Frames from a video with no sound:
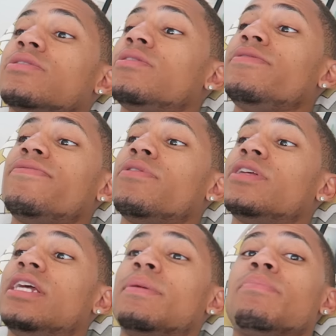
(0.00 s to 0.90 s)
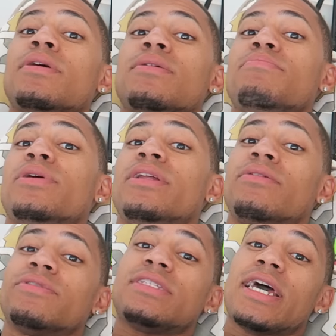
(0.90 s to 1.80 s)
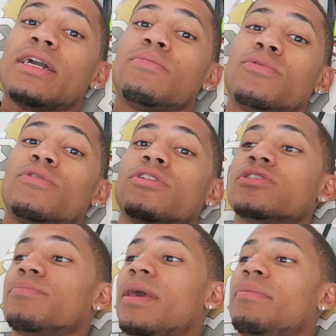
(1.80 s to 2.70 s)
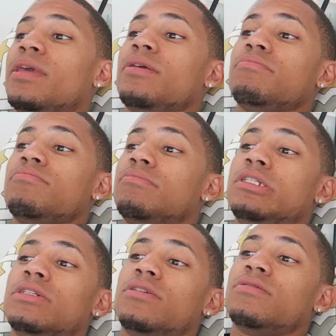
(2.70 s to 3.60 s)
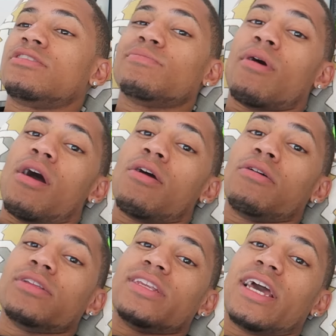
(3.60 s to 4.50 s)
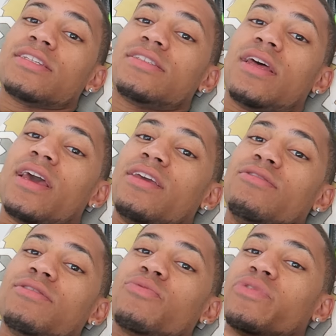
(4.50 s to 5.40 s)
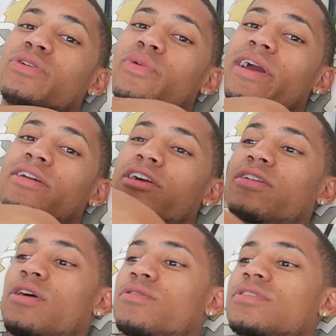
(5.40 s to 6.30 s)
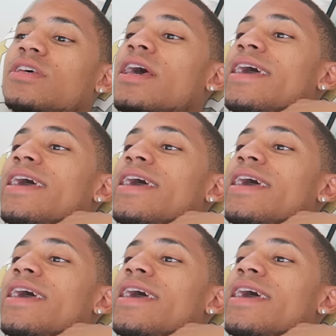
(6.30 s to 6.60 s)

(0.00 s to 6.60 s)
So you fold it up, put it in the recyclable. So maybe, you know, tomorrow, the next day, you can rewear the clothes.